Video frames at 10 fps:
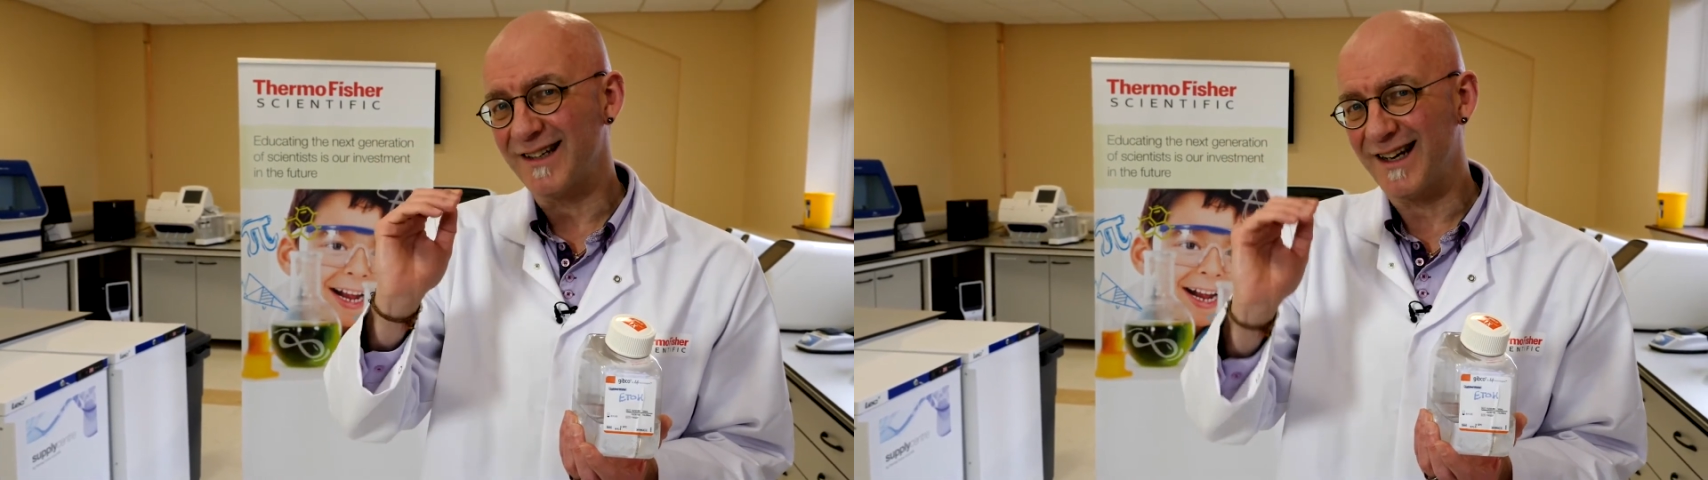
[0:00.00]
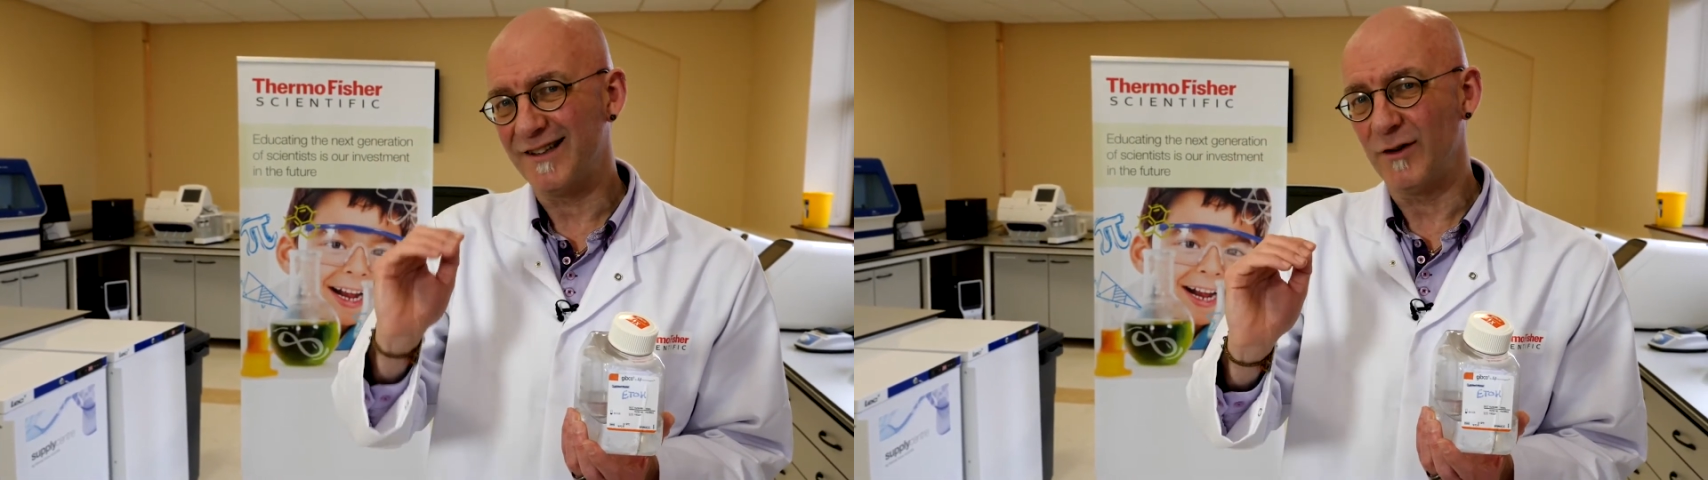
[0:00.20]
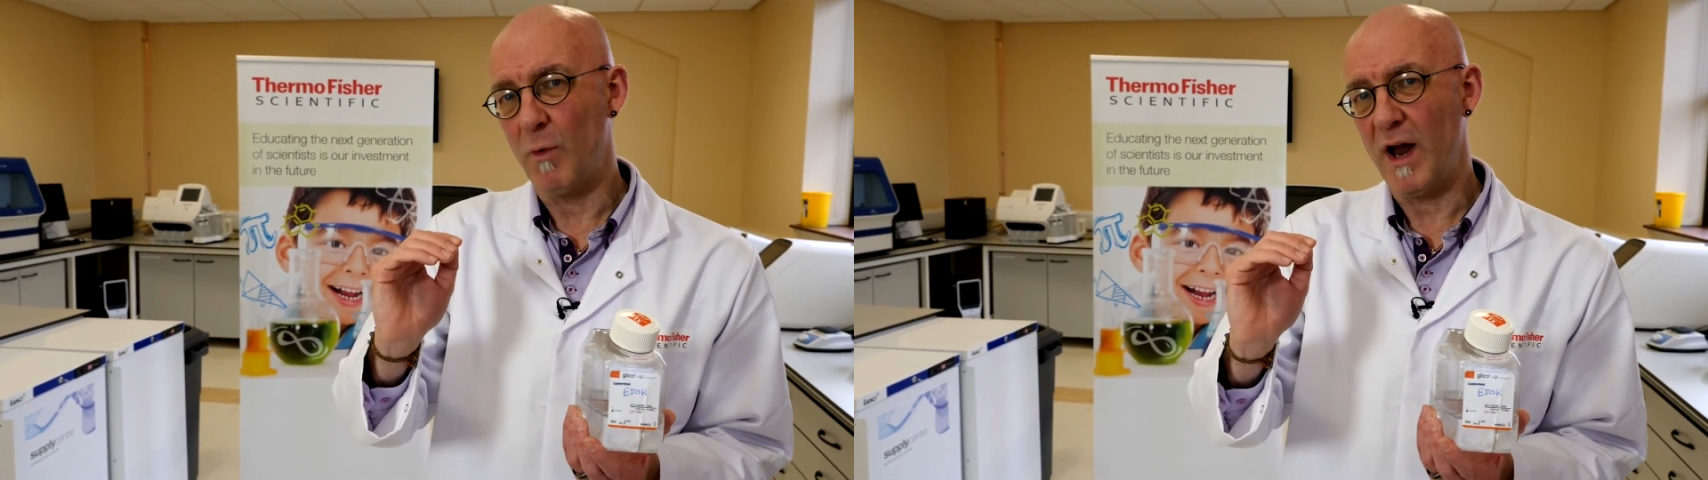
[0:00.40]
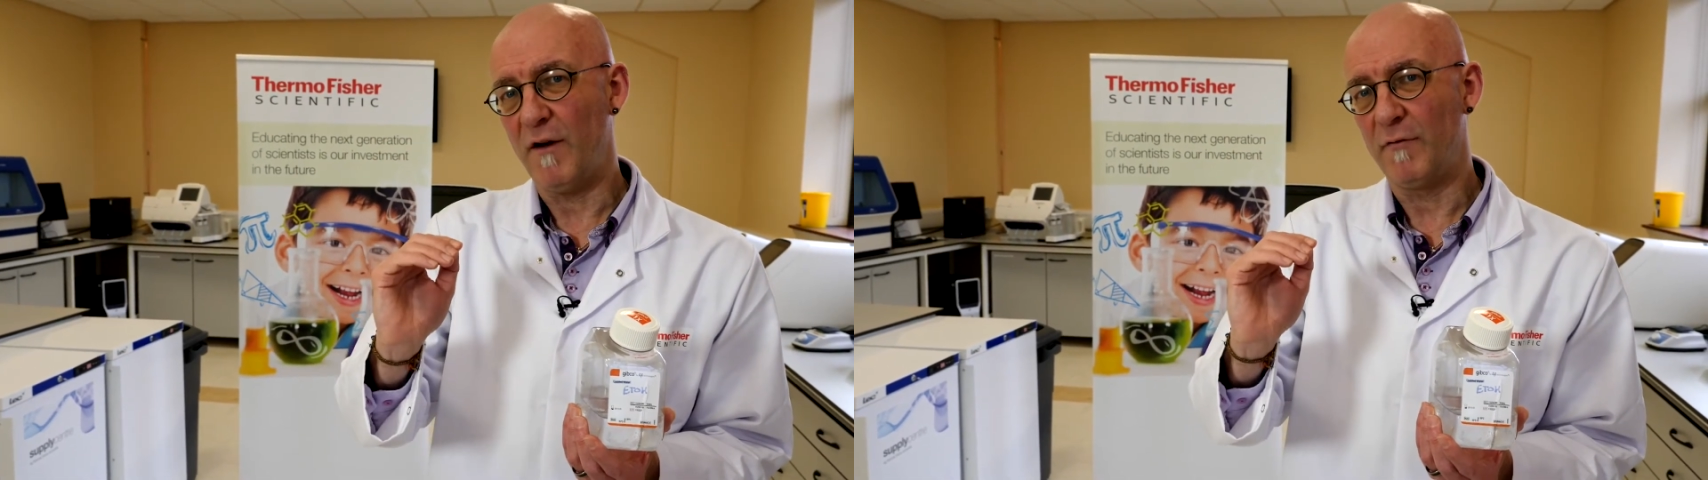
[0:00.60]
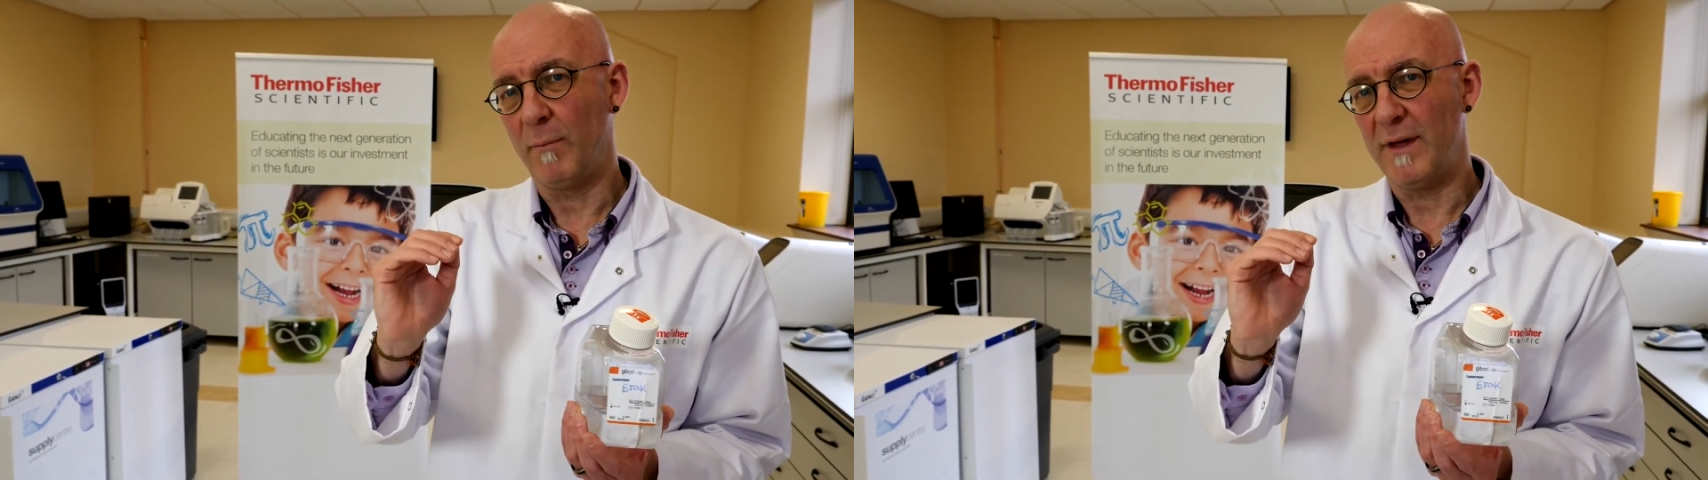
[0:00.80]
to get away
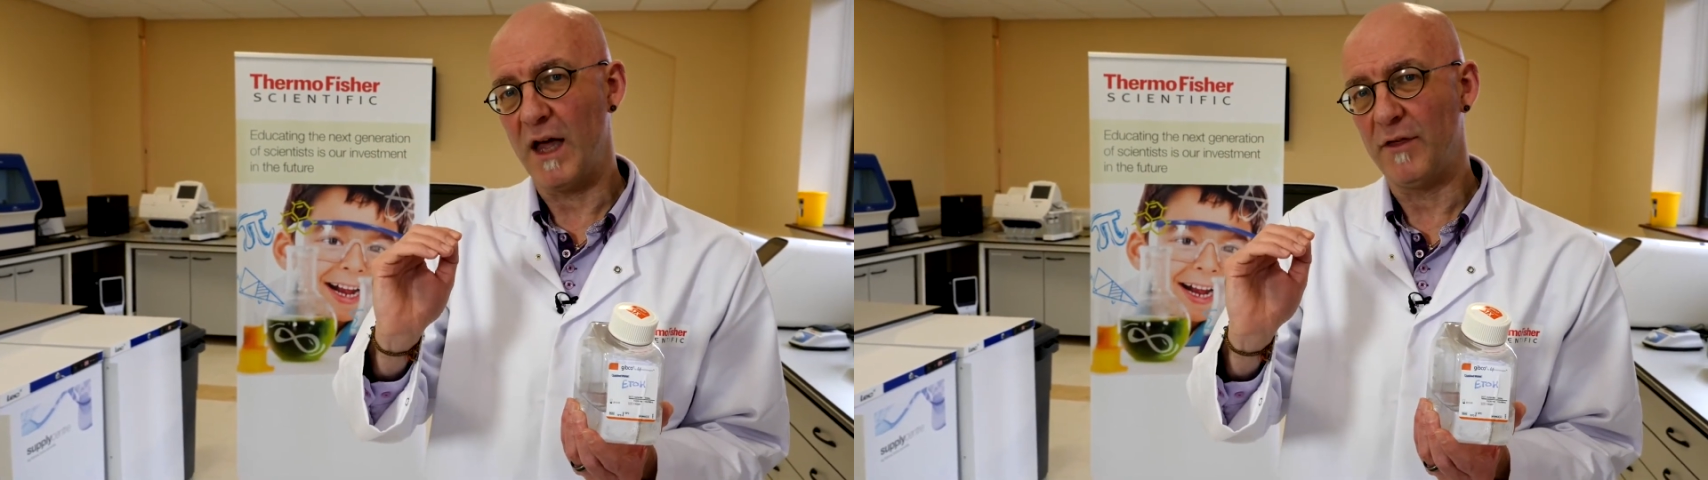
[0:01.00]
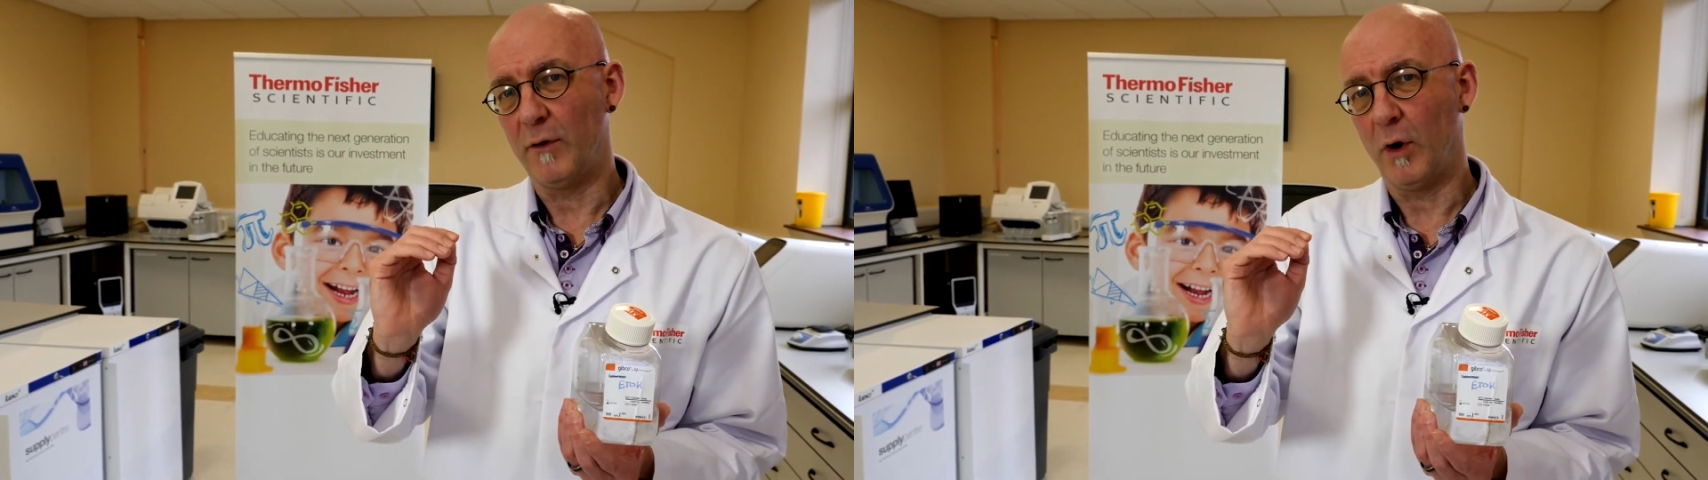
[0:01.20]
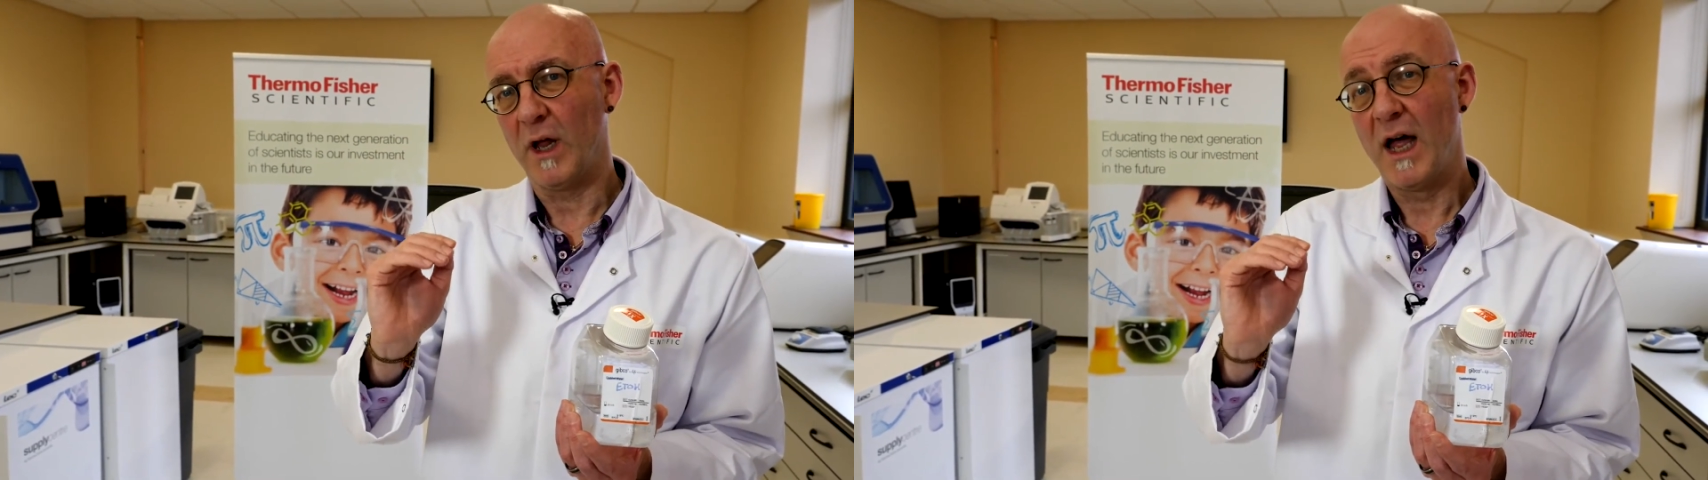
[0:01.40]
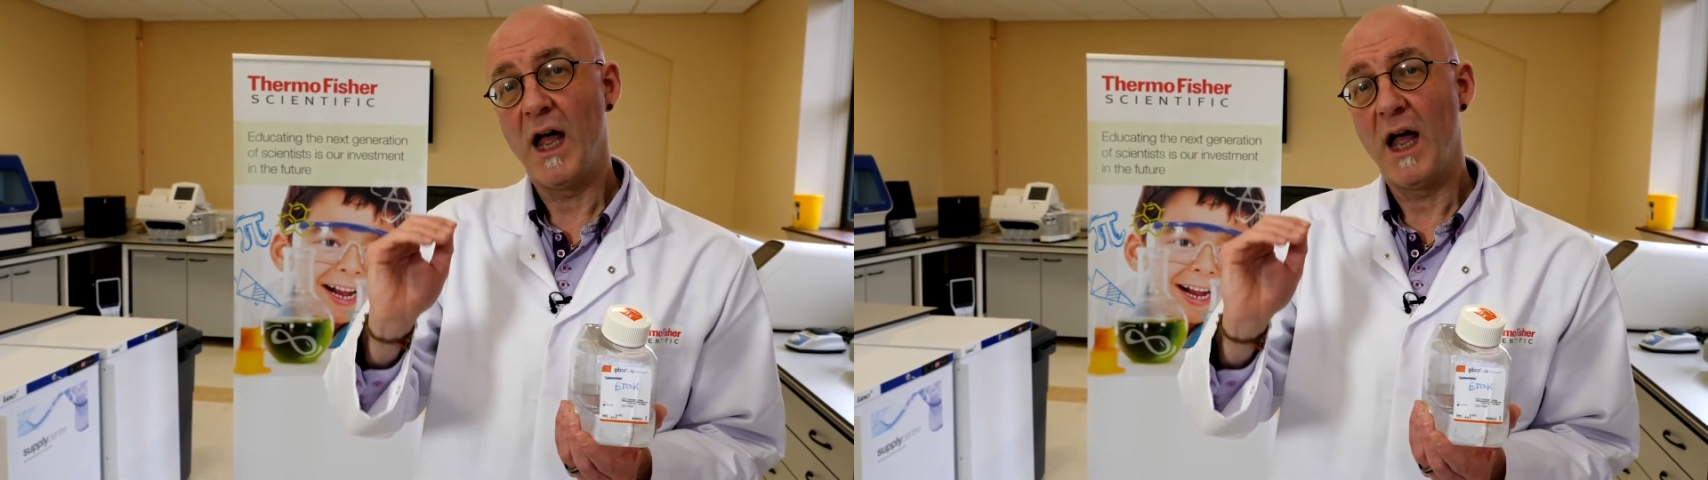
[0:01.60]
from the ethanol.